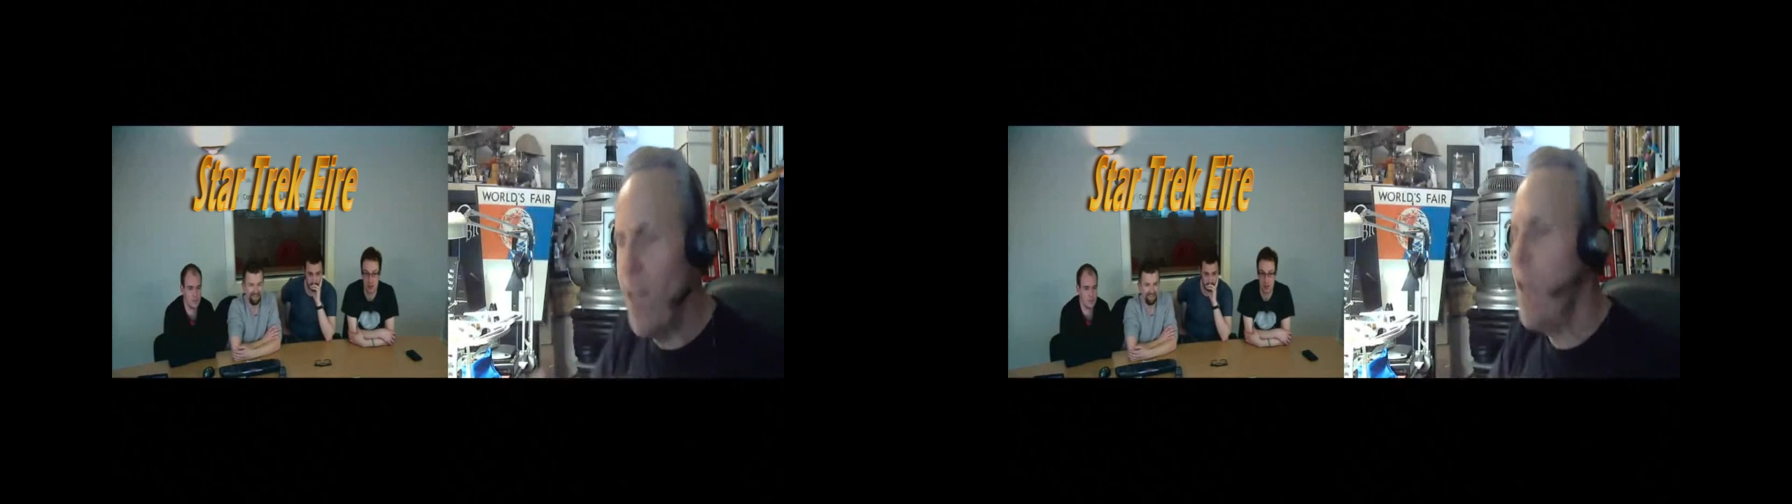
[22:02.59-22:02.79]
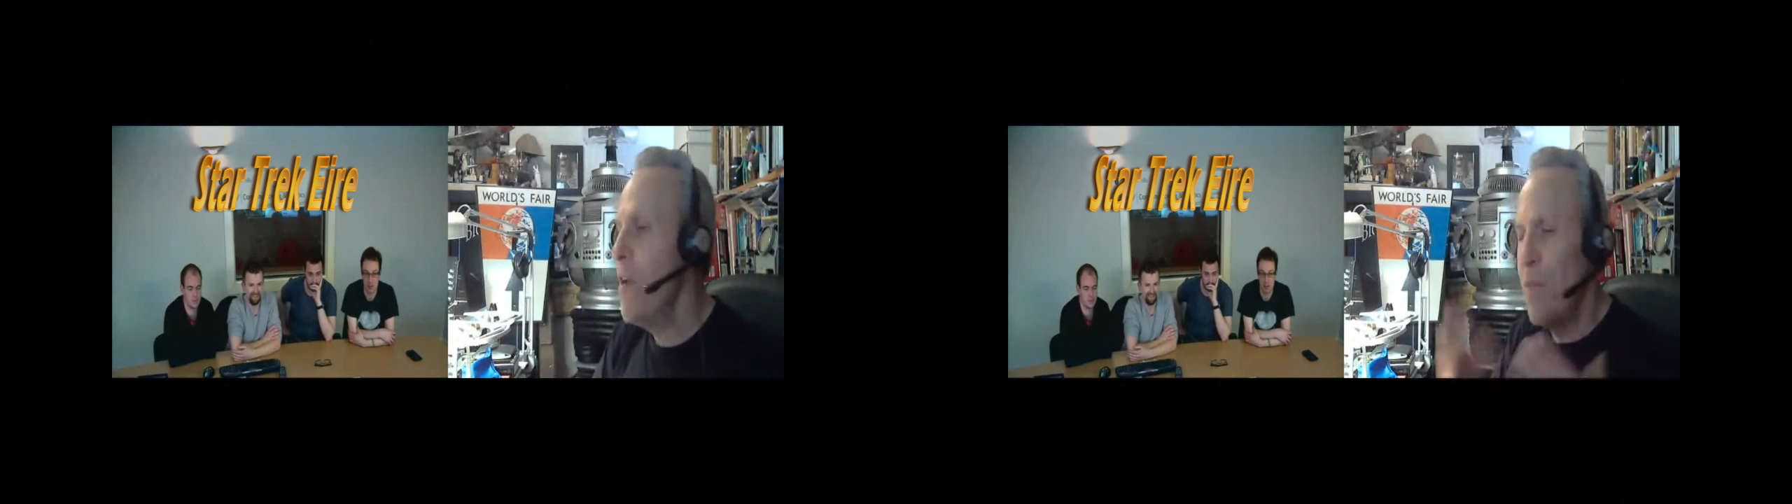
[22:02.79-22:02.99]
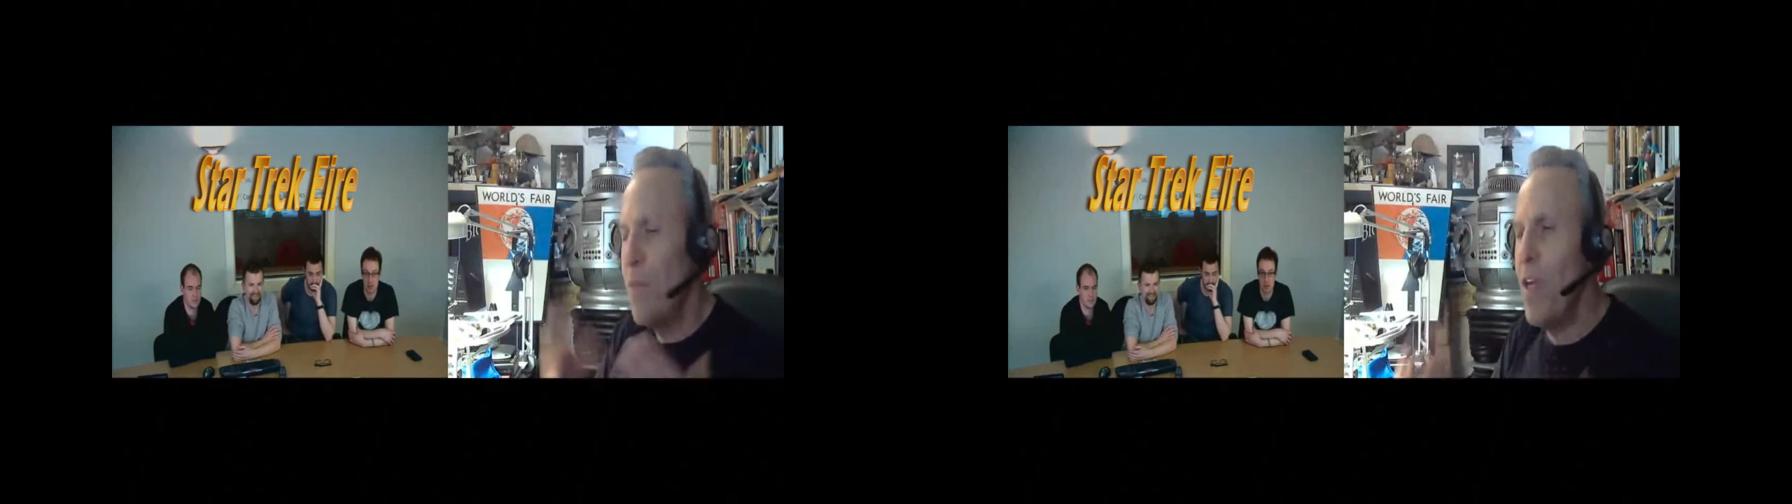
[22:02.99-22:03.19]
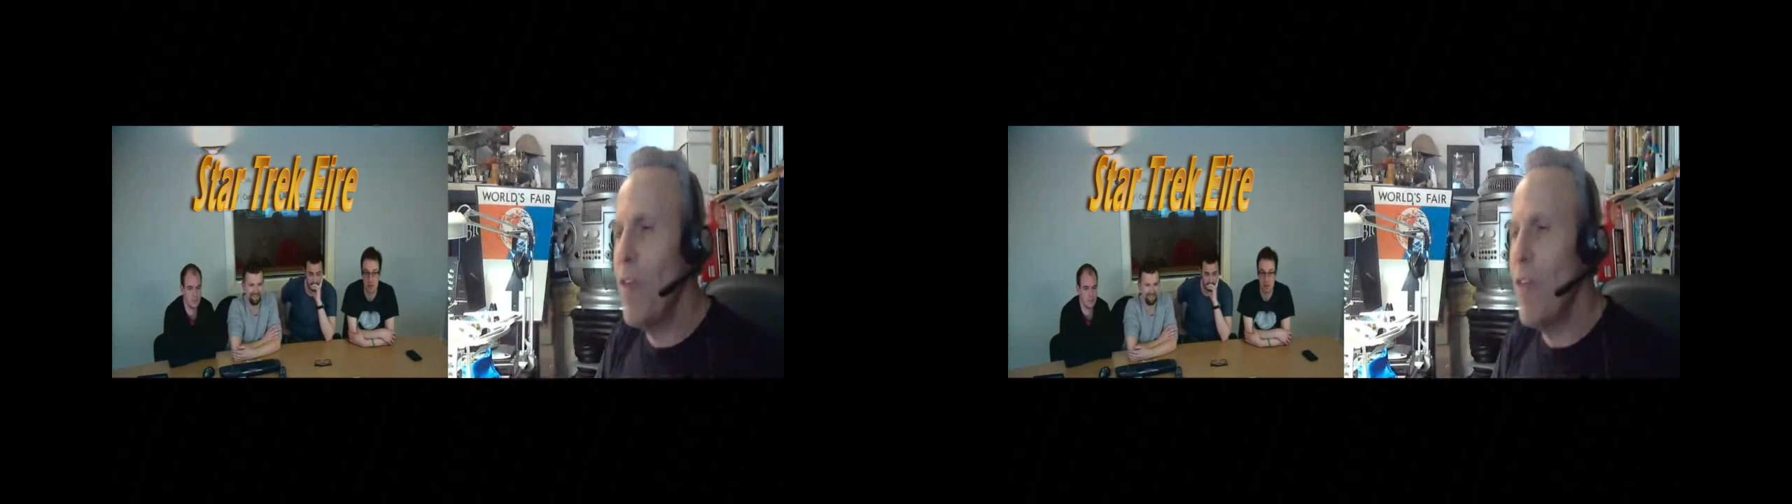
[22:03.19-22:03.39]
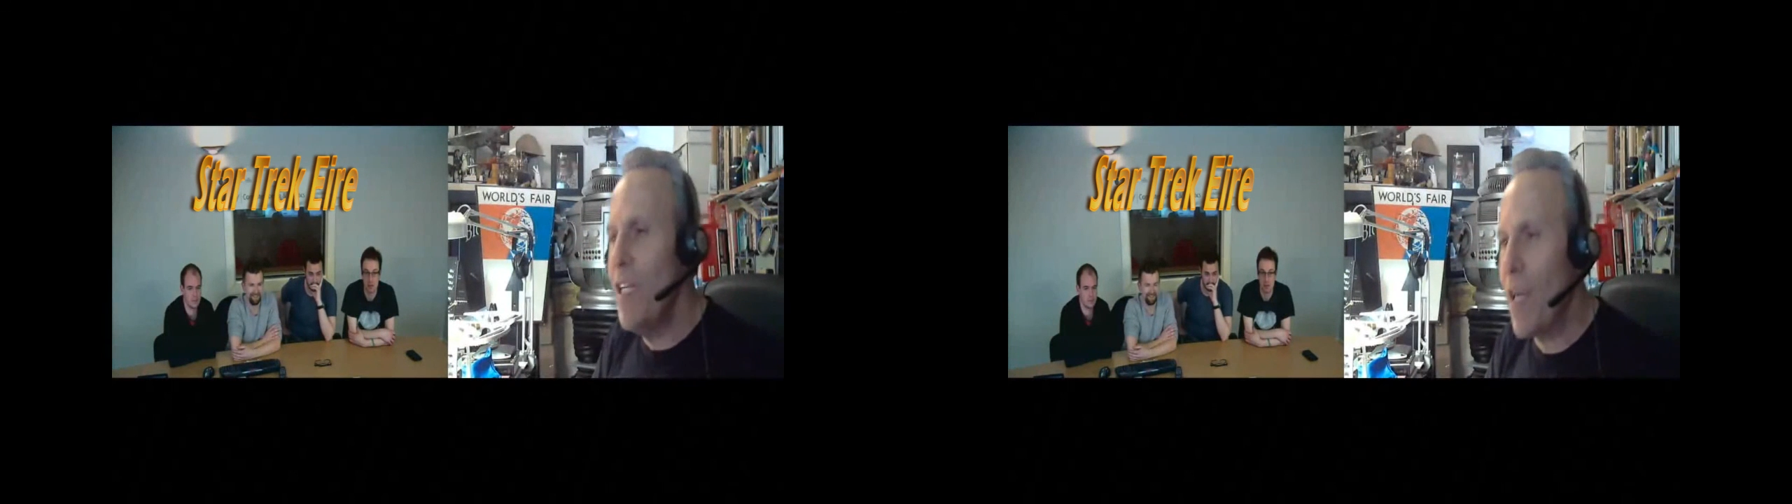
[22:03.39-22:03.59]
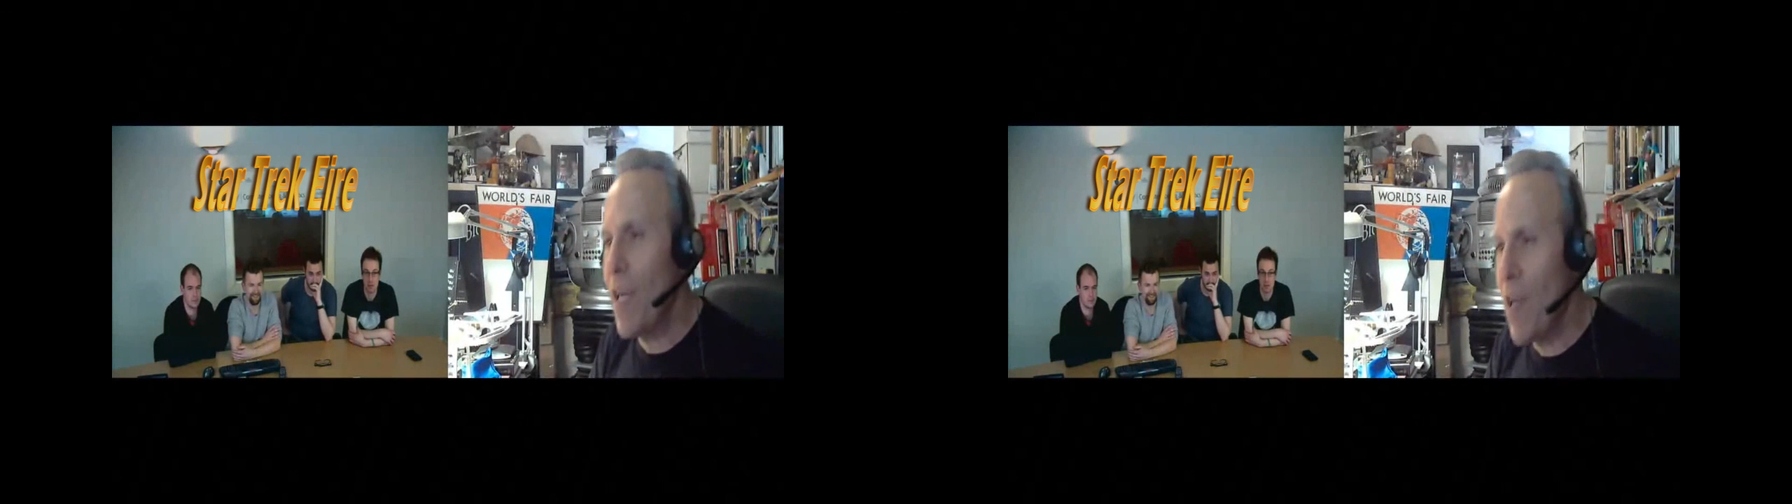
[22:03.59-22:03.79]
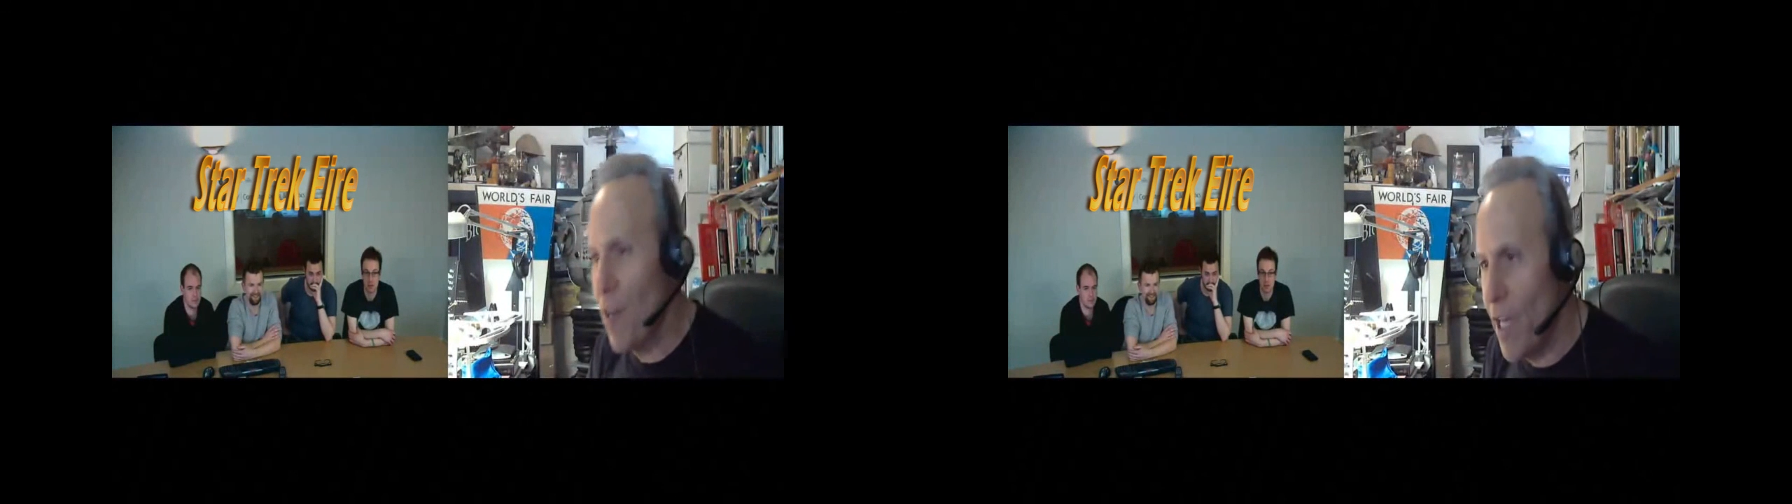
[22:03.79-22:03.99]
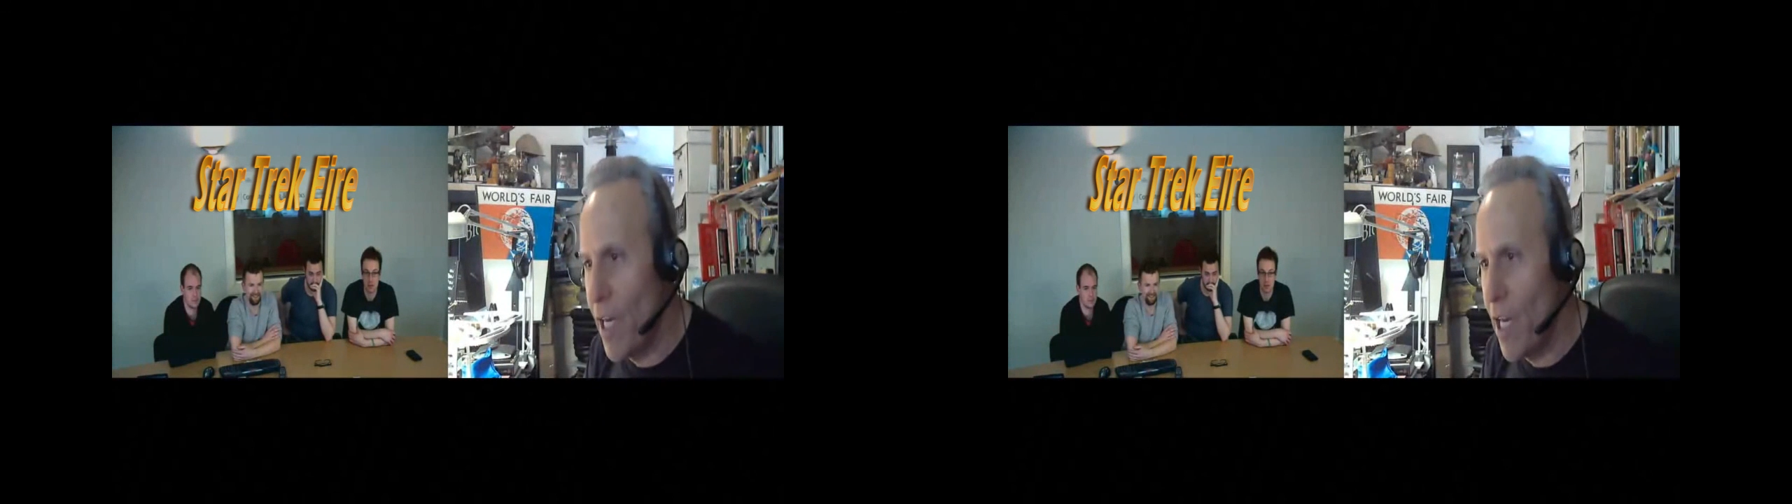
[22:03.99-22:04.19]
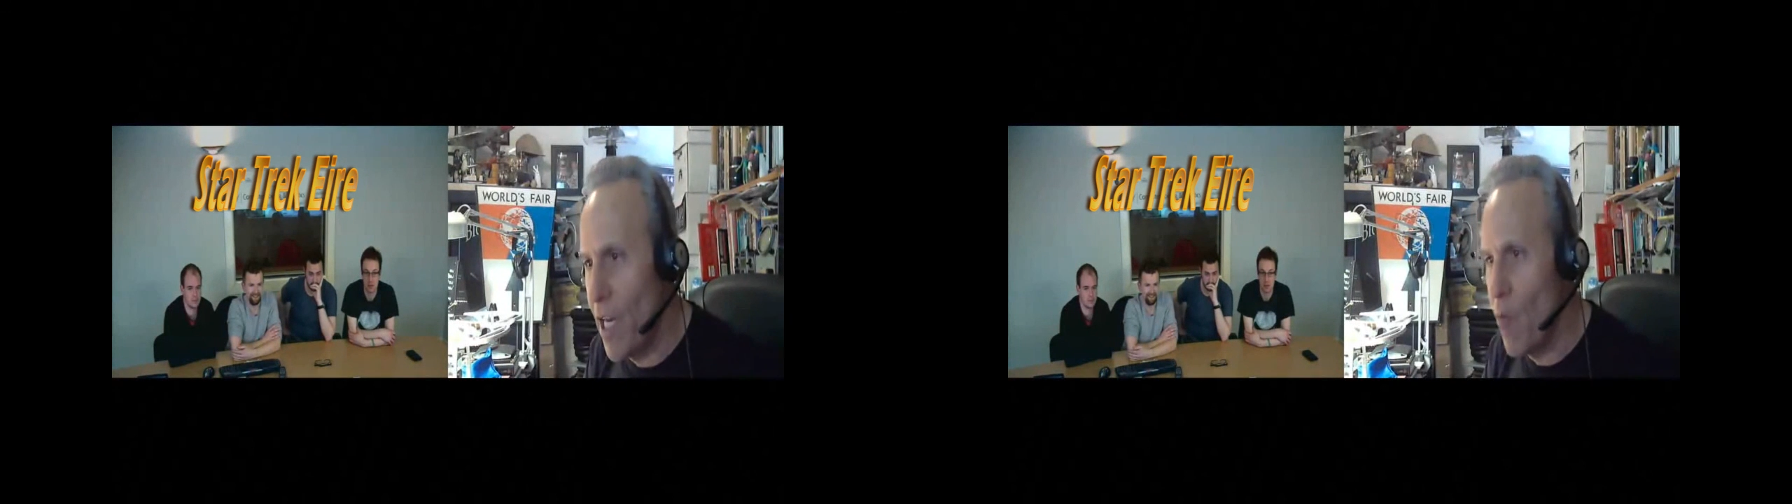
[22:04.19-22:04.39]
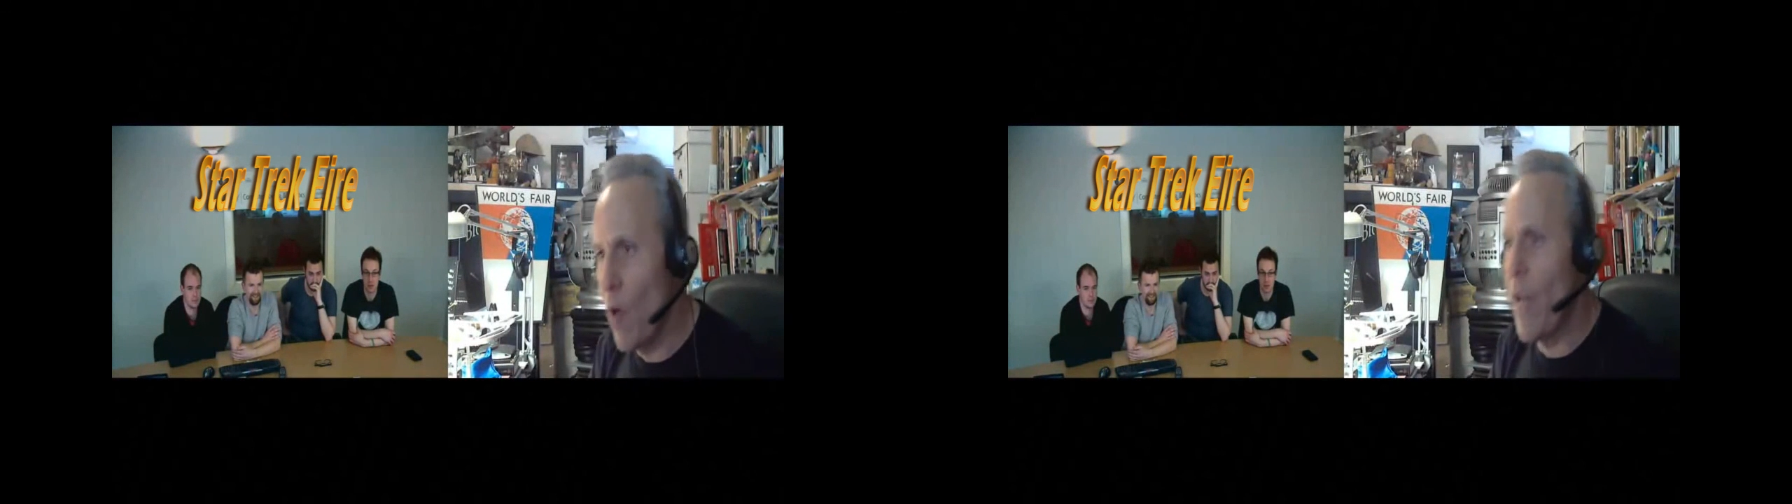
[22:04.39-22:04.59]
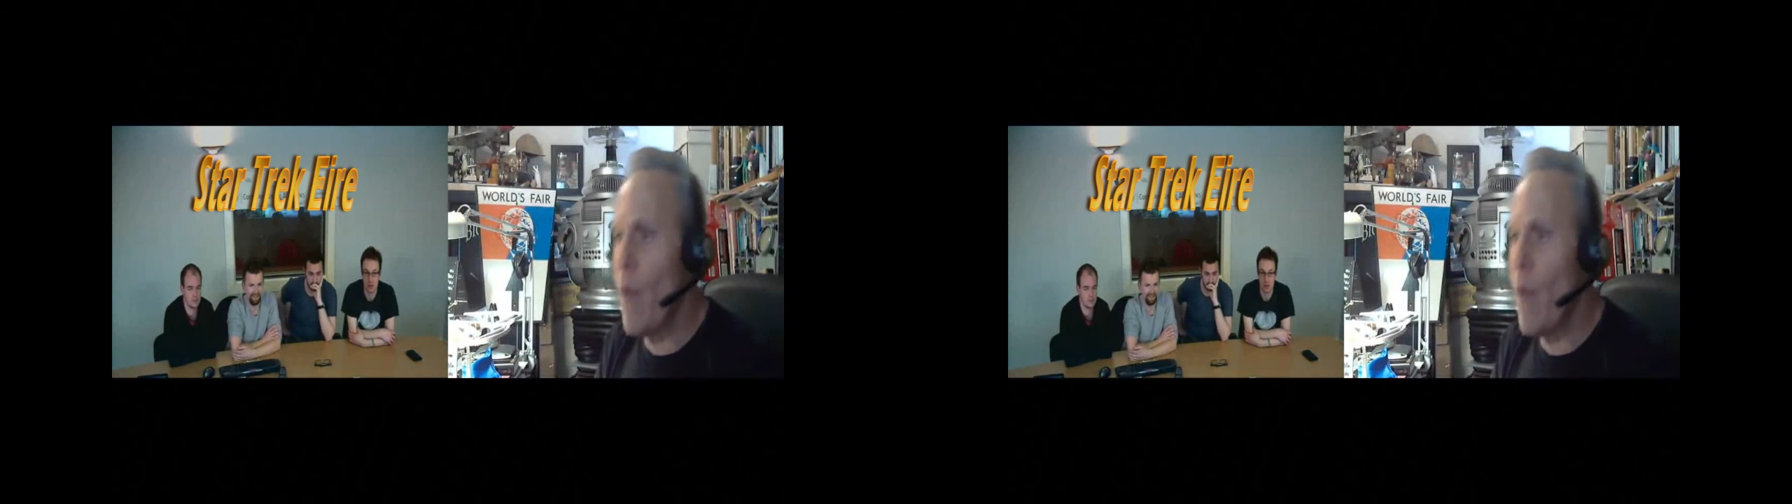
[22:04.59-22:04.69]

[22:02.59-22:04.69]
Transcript: but they don't need that kind of lighting anymore.